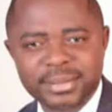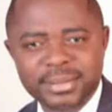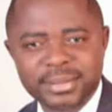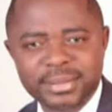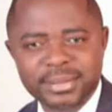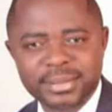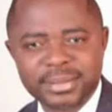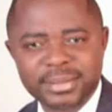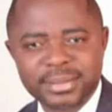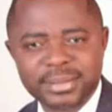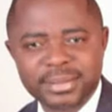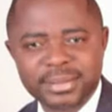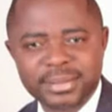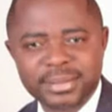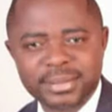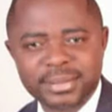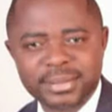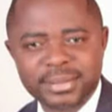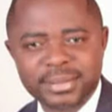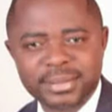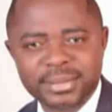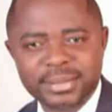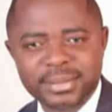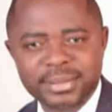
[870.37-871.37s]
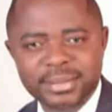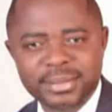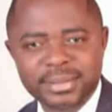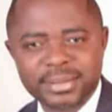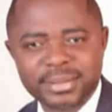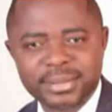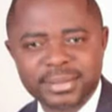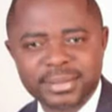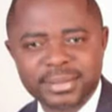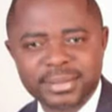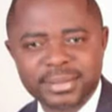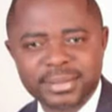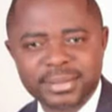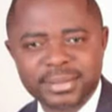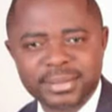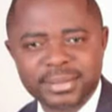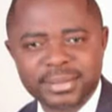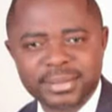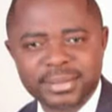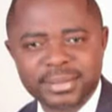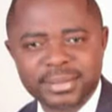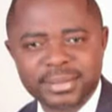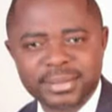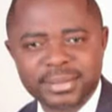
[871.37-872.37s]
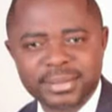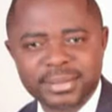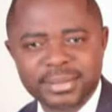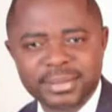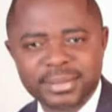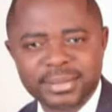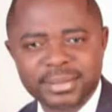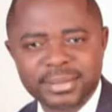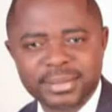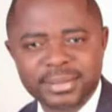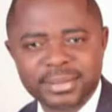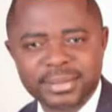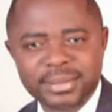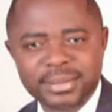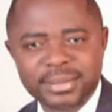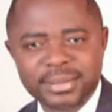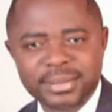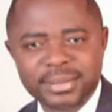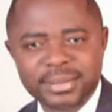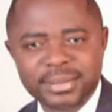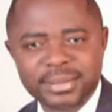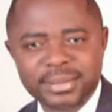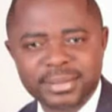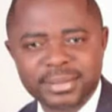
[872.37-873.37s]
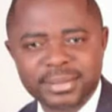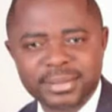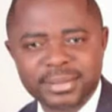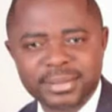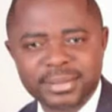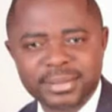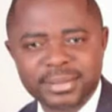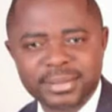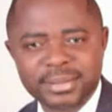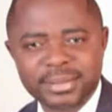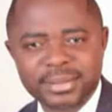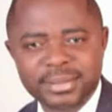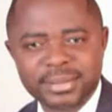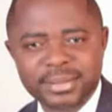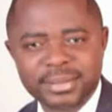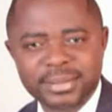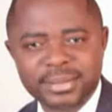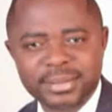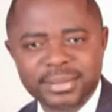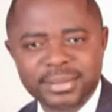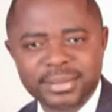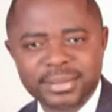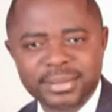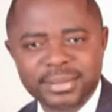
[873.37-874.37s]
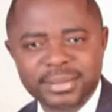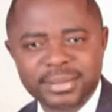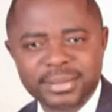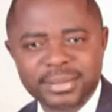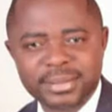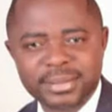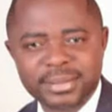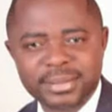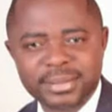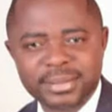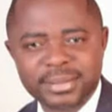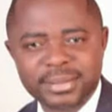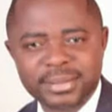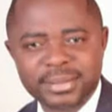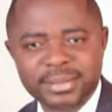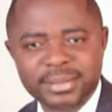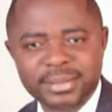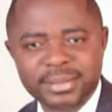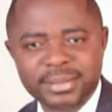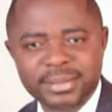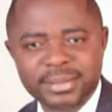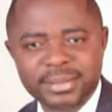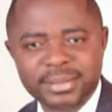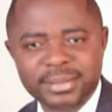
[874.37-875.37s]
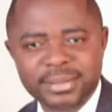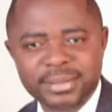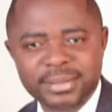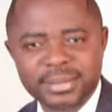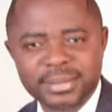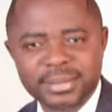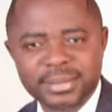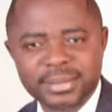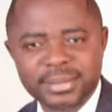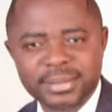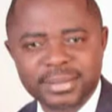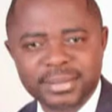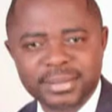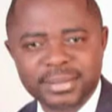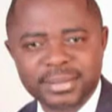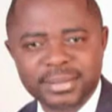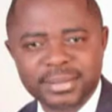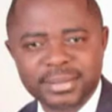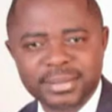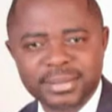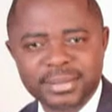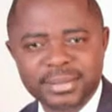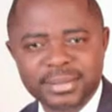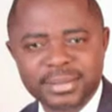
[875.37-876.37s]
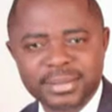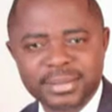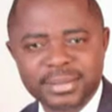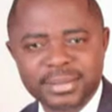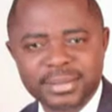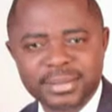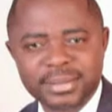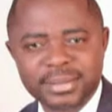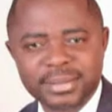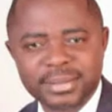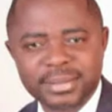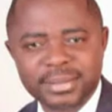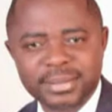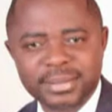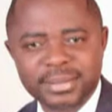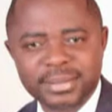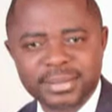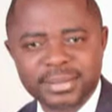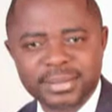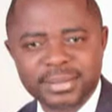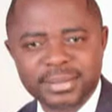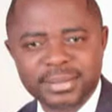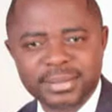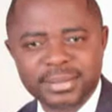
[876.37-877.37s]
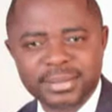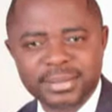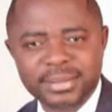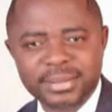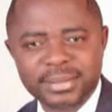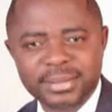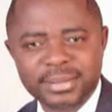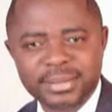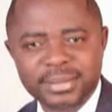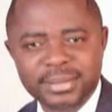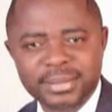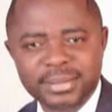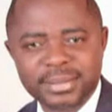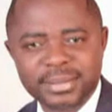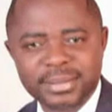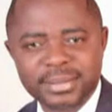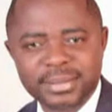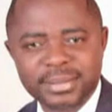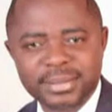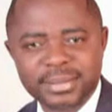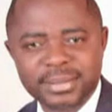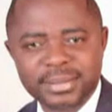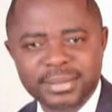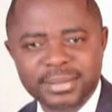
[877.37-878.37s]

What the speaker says: The person shown says nothing.